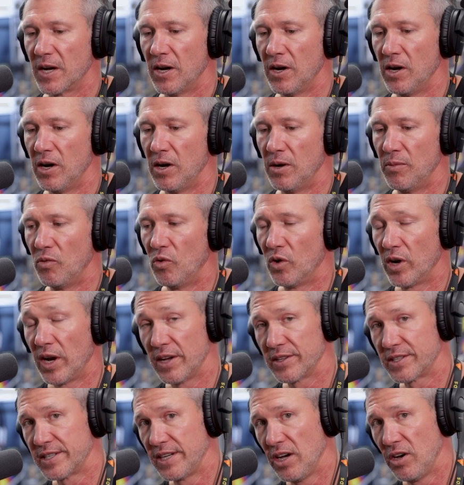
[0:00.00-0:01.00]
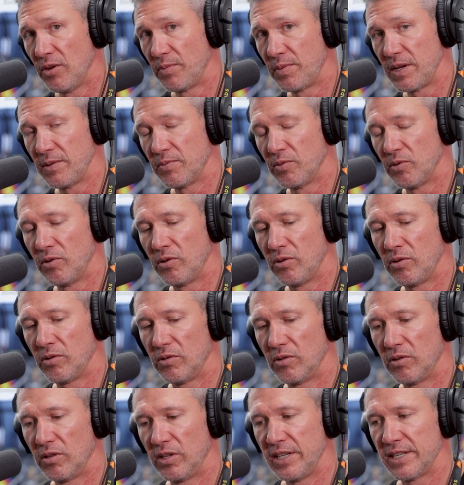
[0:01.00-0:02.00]
Um, what I'll tell people
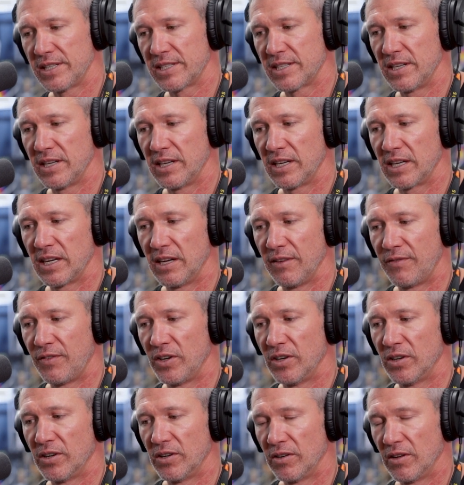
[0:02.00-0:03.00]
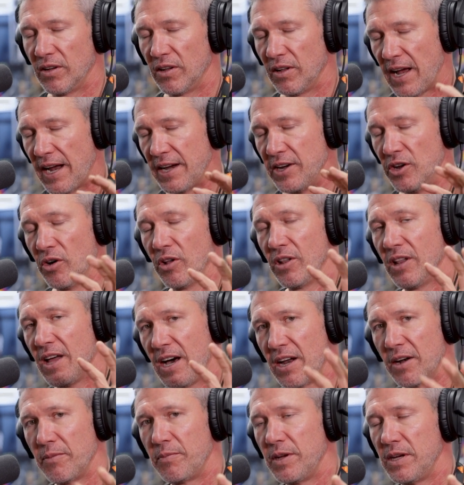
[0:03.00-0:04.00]
listening, if you're, I know a
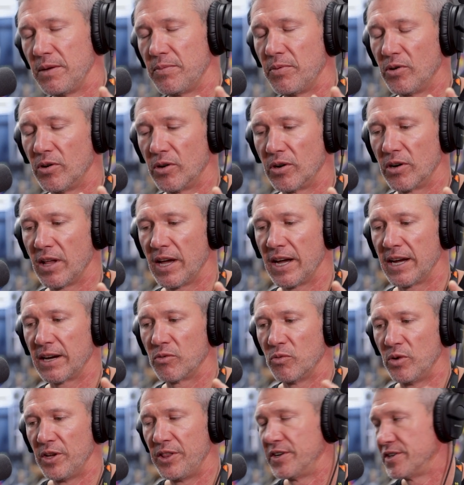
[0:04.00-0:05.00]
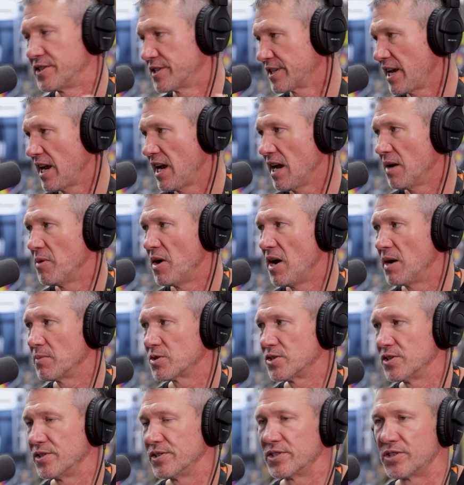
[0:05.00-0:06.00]
lot of people are like, when there's cam
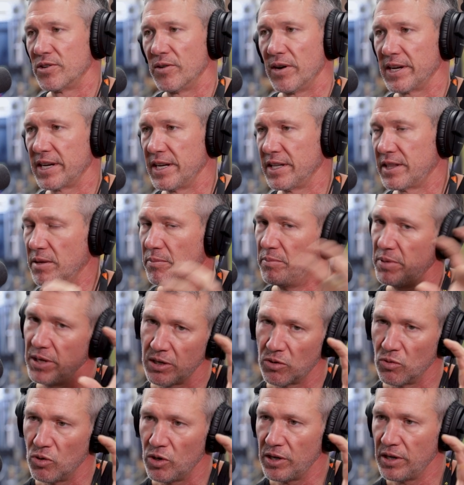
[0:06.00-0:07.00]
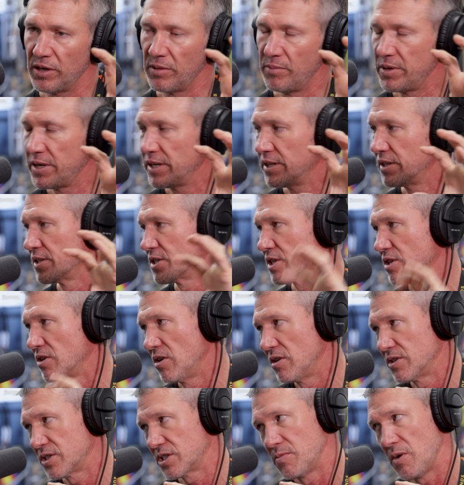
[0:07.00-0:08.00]
options, do I get the big one and be in the
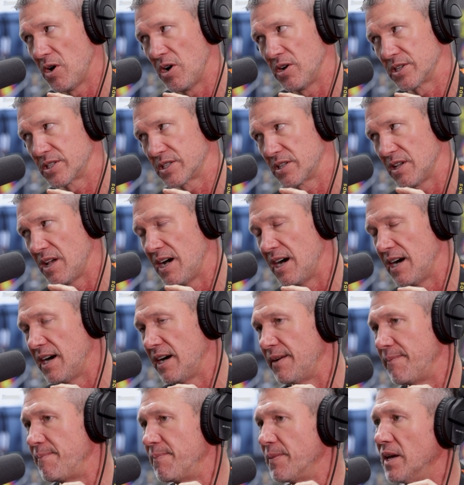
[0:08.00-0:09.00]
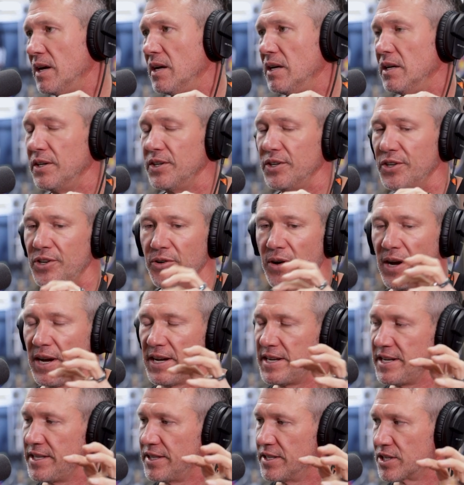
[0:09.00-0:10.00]
sl- small slot? Do I
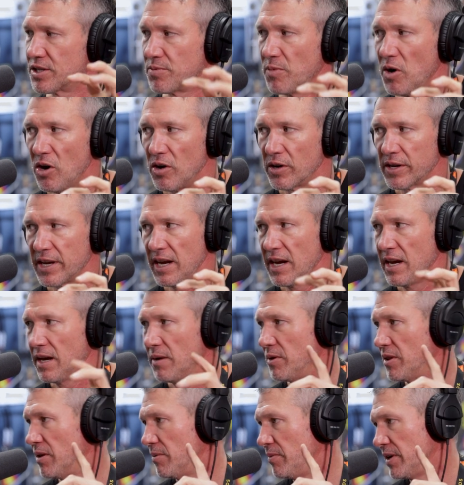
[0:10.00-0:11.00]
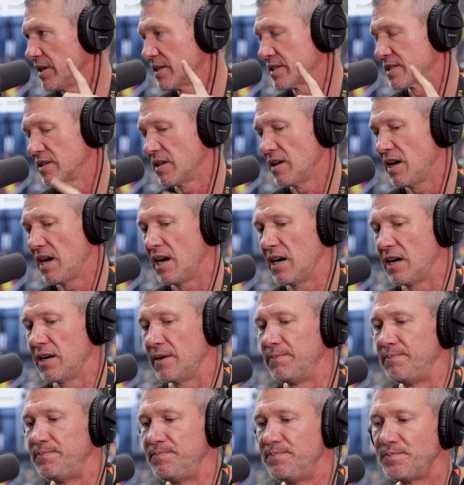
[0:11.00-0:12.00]
need the small cam and the big
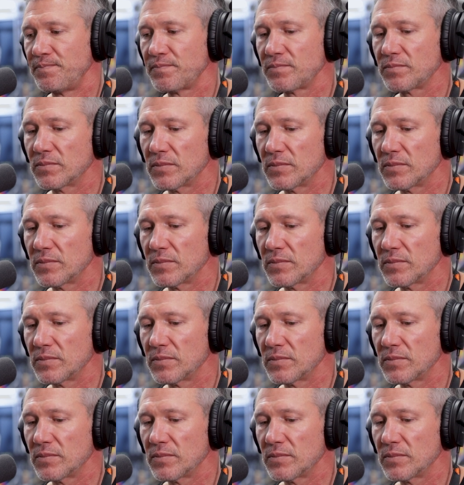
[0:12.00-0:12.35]
slot? Right.